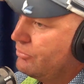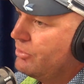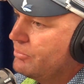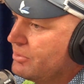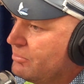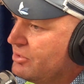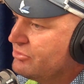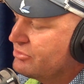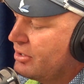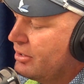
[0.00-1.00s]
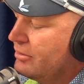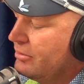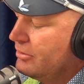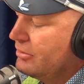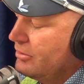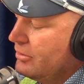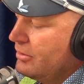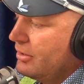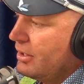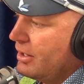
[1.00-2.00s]
what we'd missed. So
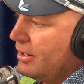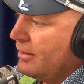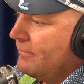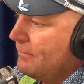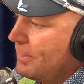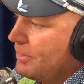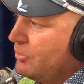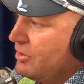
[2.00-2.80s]
we